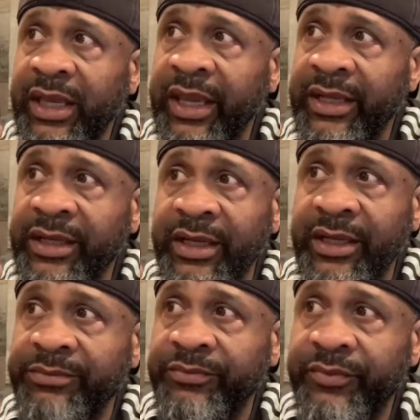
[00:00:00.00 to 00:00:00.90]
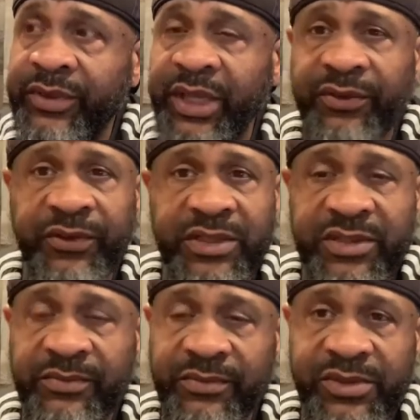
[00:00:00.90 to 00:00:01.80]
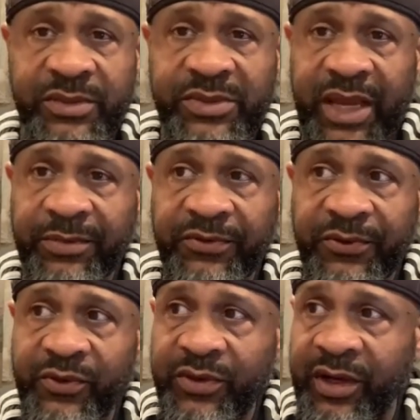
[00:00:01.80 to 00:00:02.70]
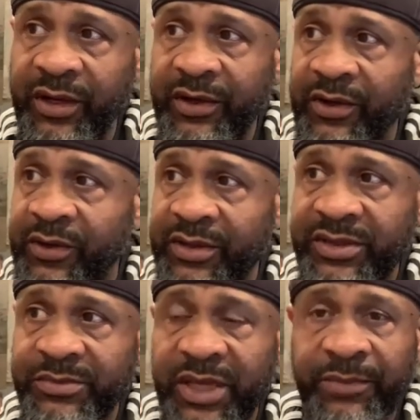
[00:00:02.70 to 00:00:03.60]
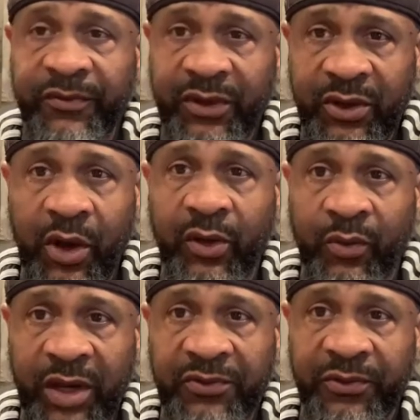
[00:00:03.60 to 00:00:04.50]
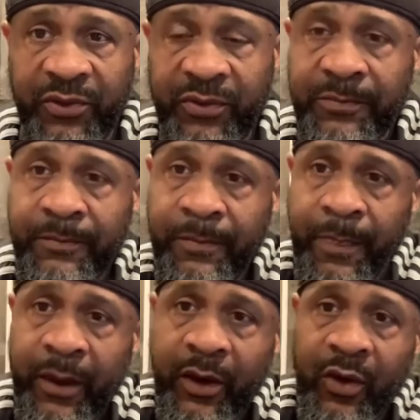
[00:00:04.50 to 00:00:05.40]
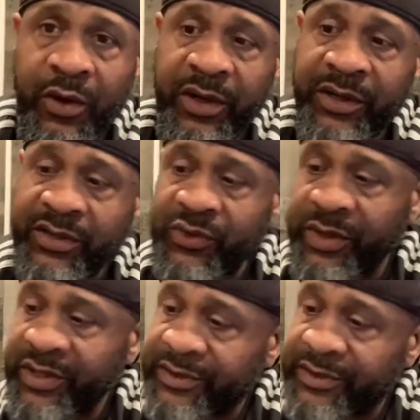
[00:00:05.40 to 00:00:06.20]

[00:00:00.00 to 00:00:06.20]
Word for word: and uh, definitely some some type of fruit there going, some type of a dark red fruit going in as well.